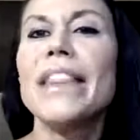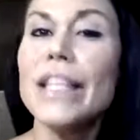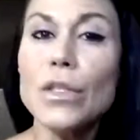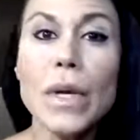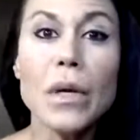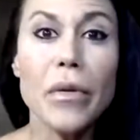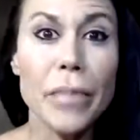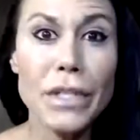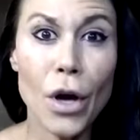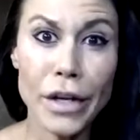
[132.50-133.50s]
this week we've
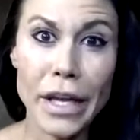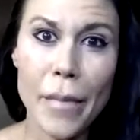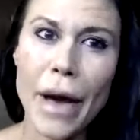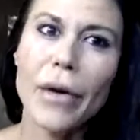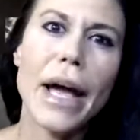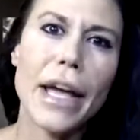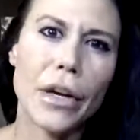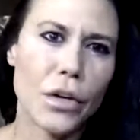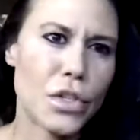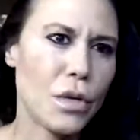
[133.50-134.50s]
been talking about
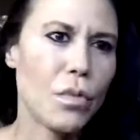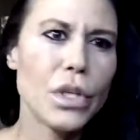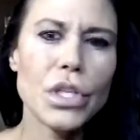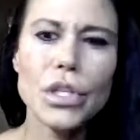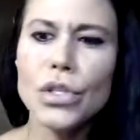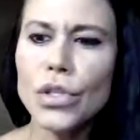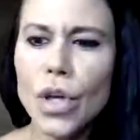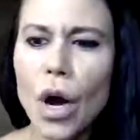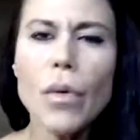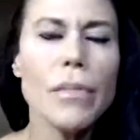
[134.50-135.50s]
energy, which is
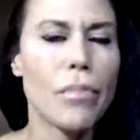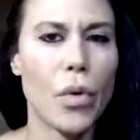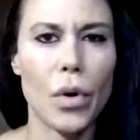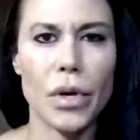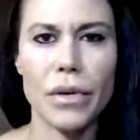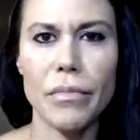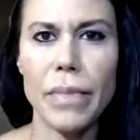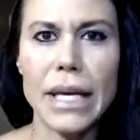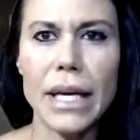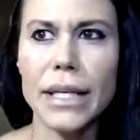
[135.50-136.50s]
so important
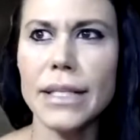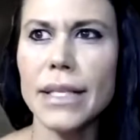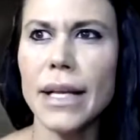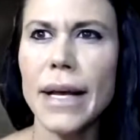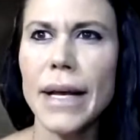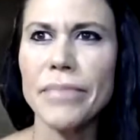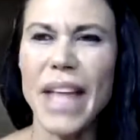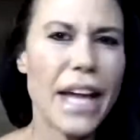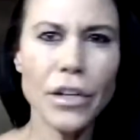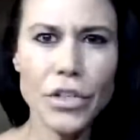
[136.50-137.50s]
because
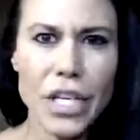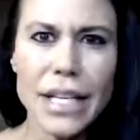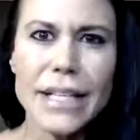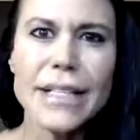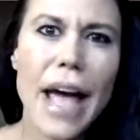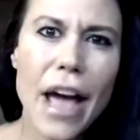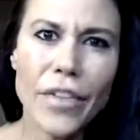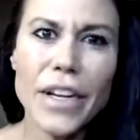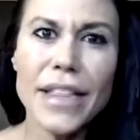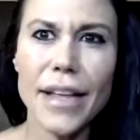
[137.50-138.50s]
energy is
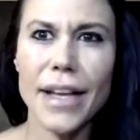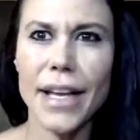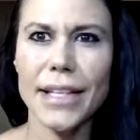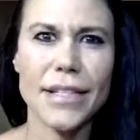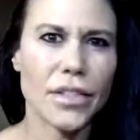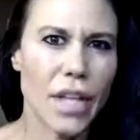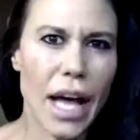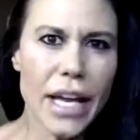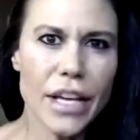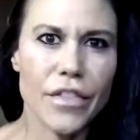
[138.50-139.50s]
everything. It's
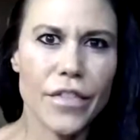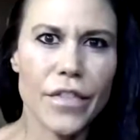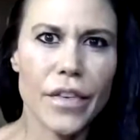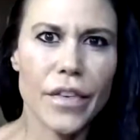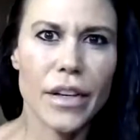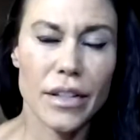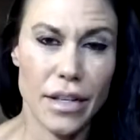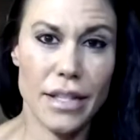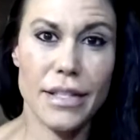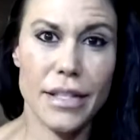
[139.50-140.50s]
life.
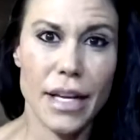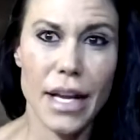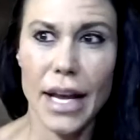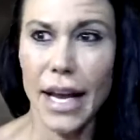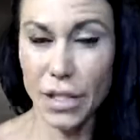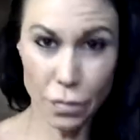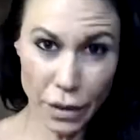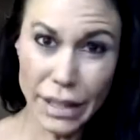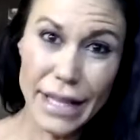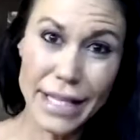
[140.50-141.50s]
It's it's
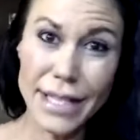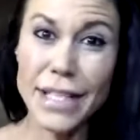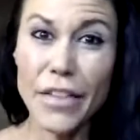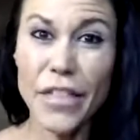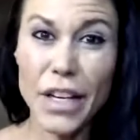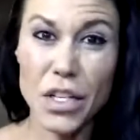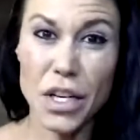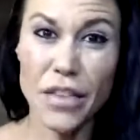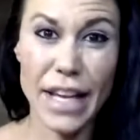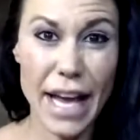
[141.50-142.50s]
really, that's the definition
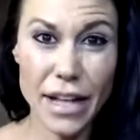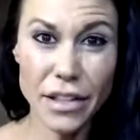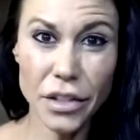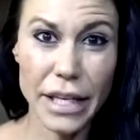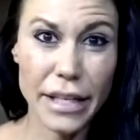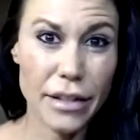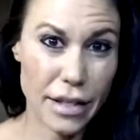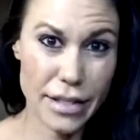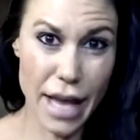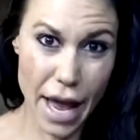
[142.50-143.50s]
of a calorie,
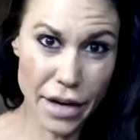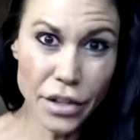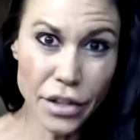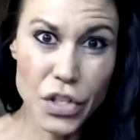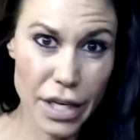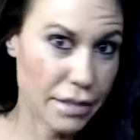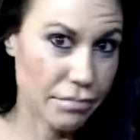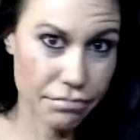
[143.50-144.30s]
is energy.